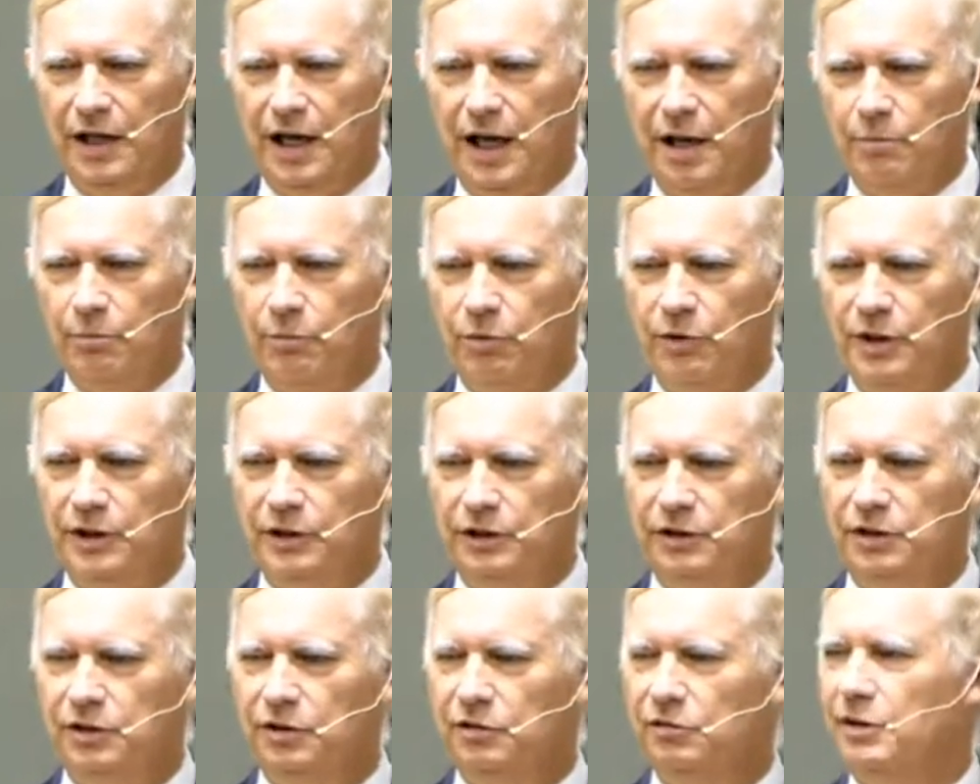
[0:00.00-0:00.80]
and
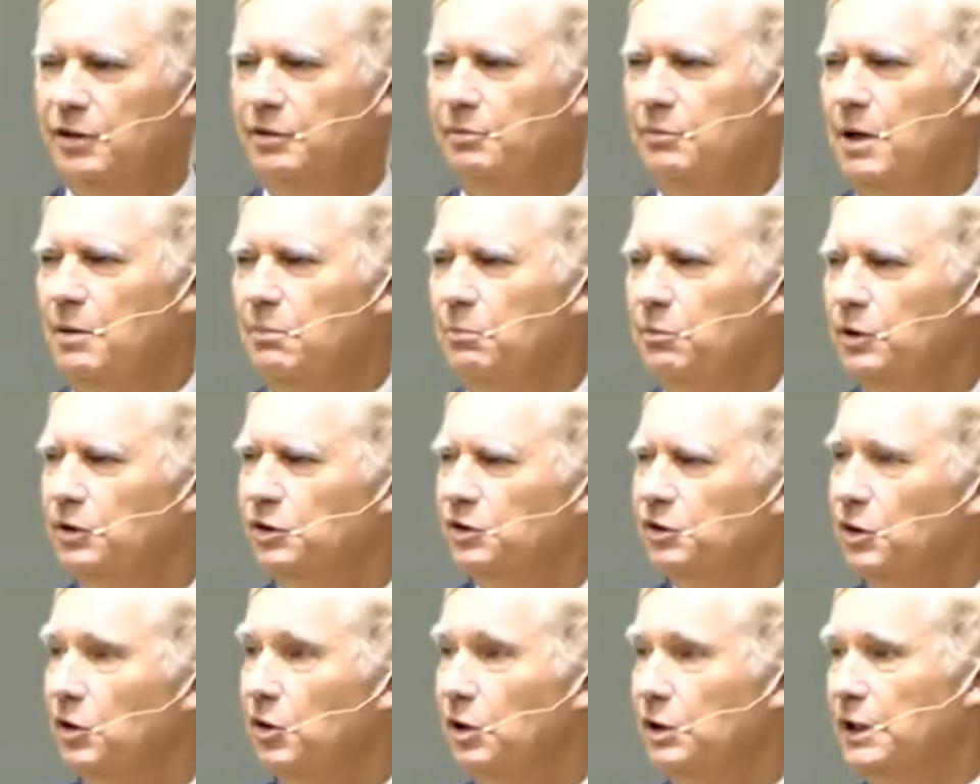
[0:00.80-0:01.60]
bring to your
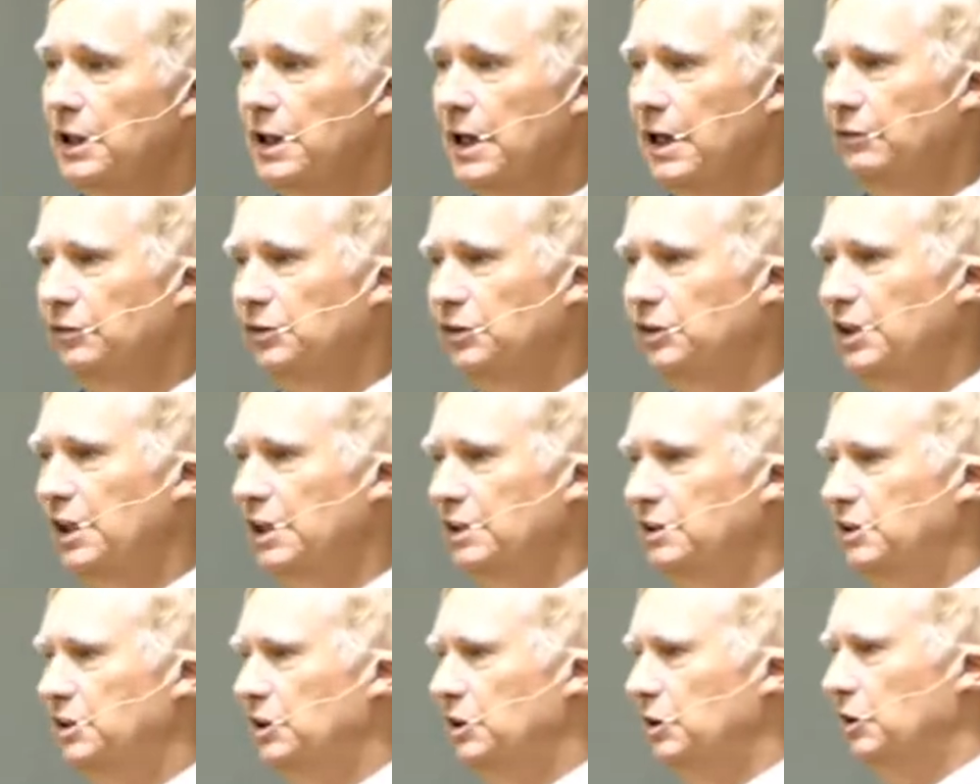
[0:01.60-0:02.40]
remembrance all that I've
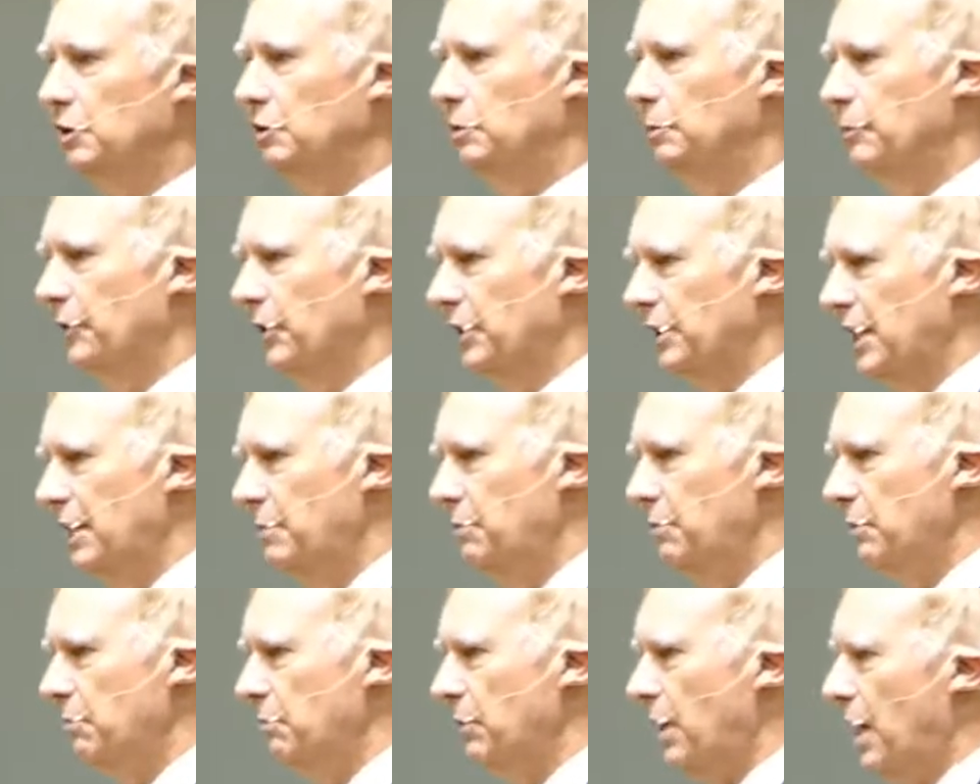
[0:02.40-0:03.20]
said to you. Now
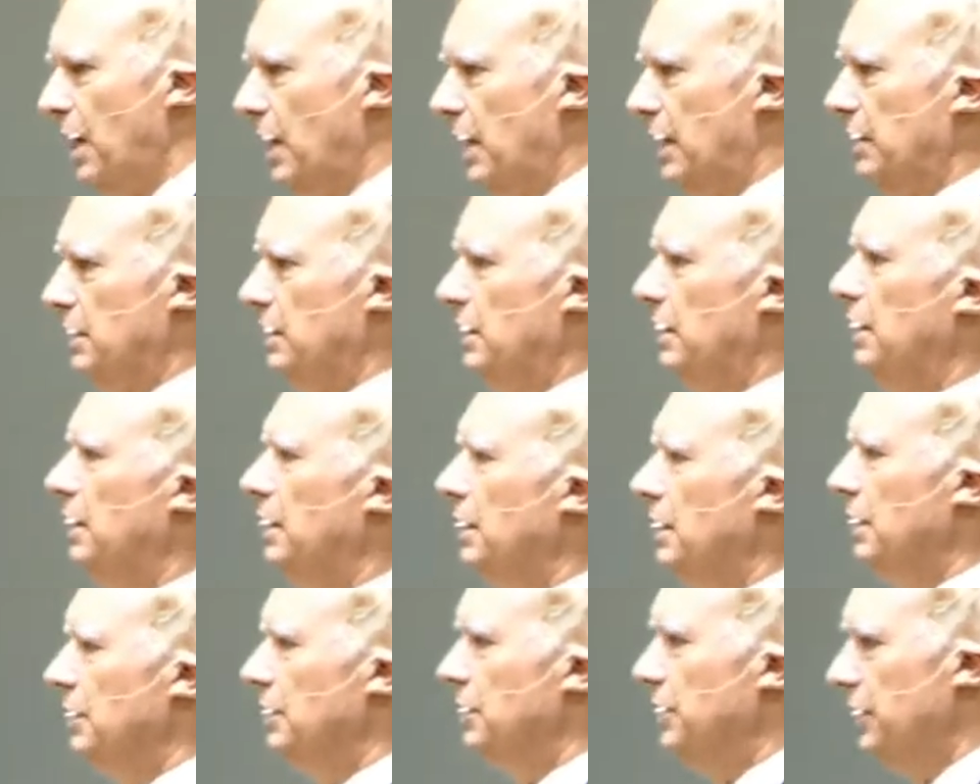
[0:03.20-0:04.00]
keep in mind,
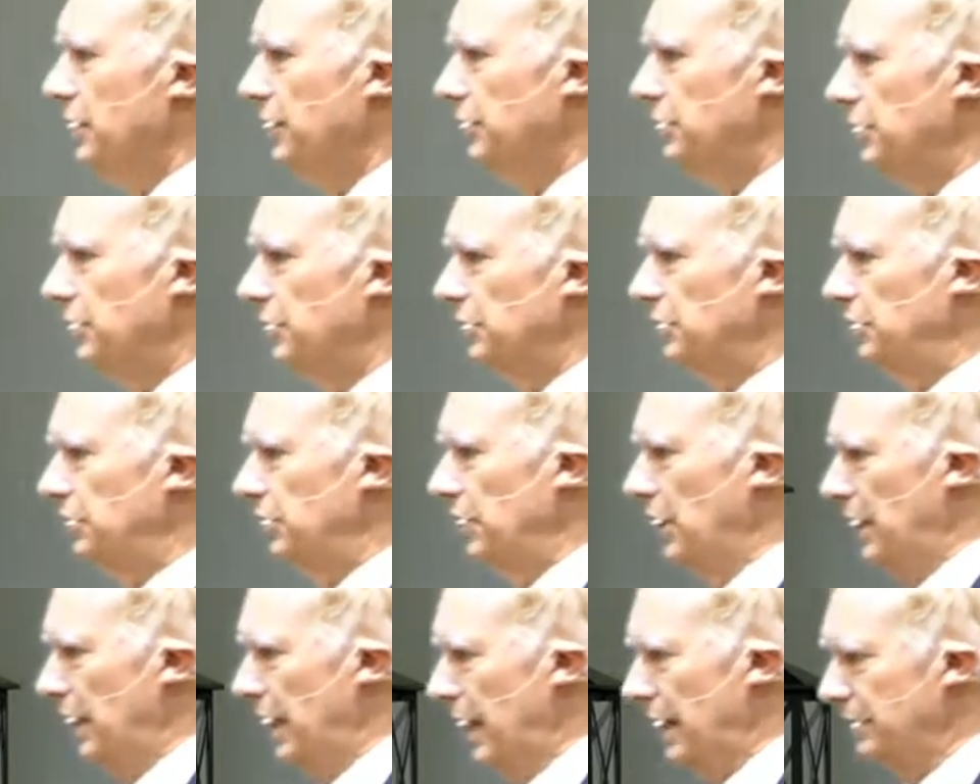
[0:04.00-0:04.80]

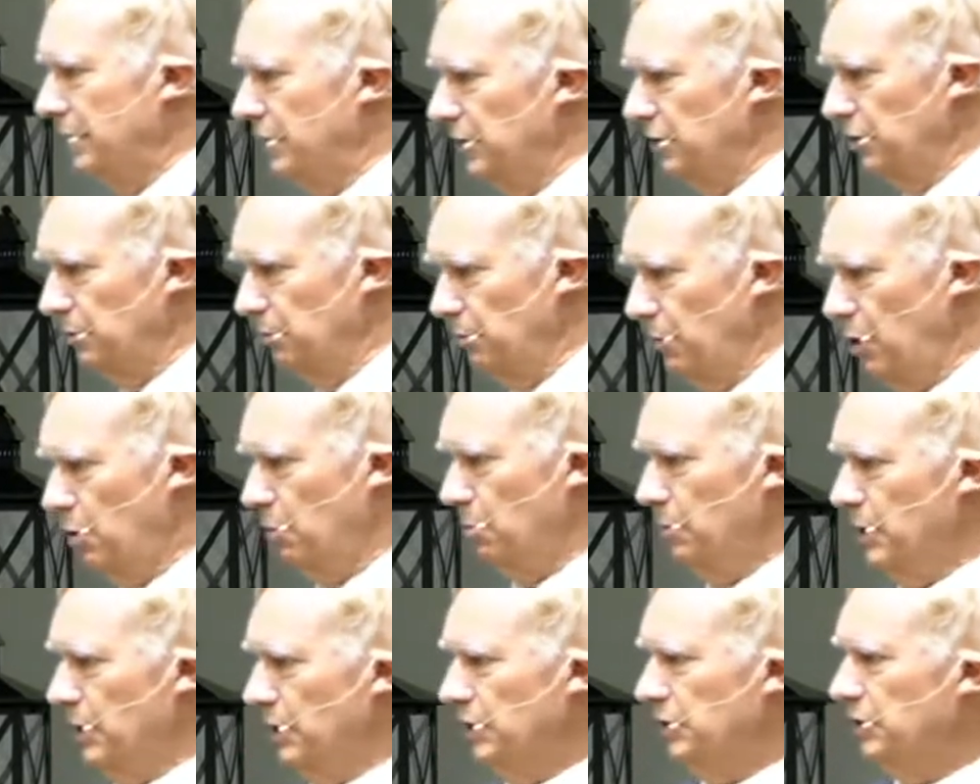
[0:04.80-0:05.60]
Jesus at this
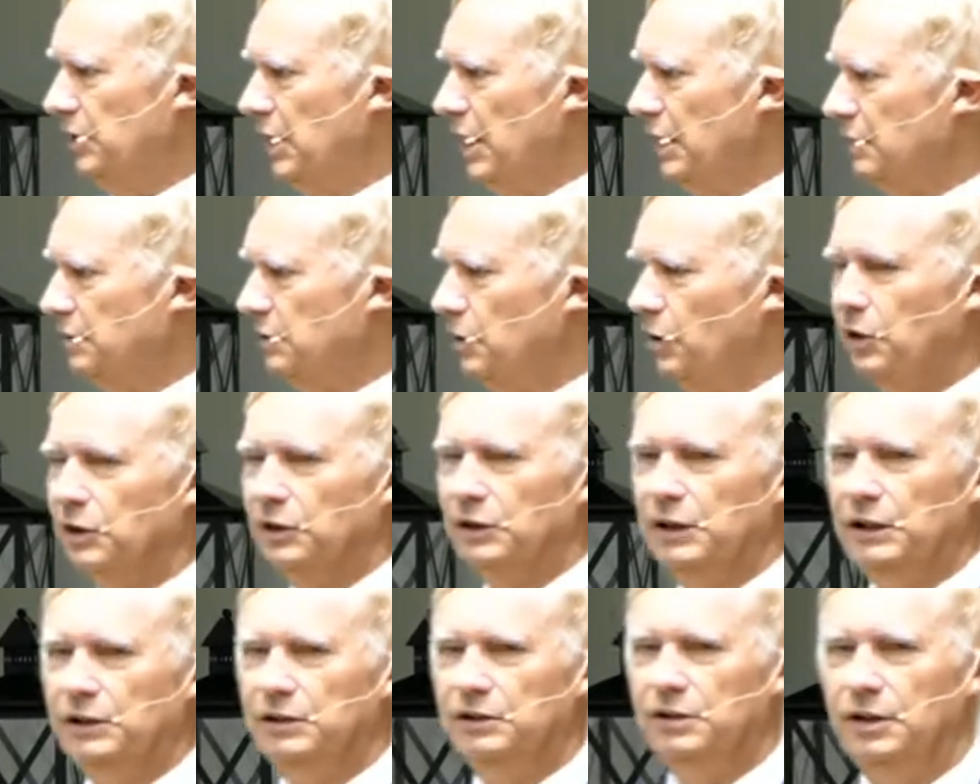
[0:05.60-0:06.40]
moment is not
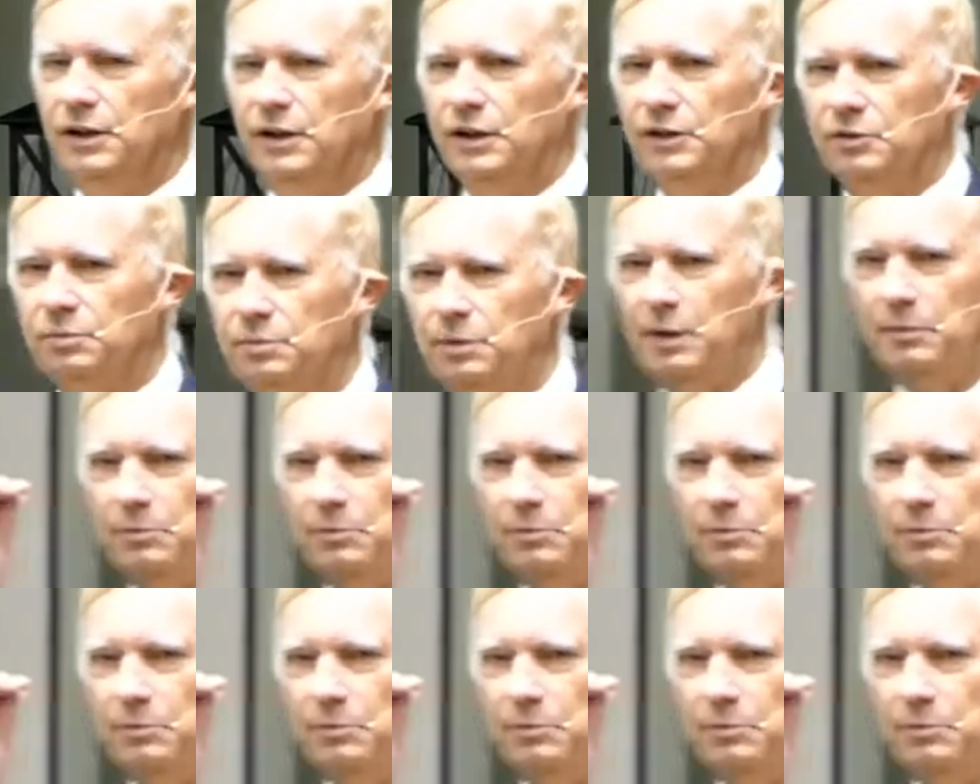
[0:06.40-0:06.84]
talking to us.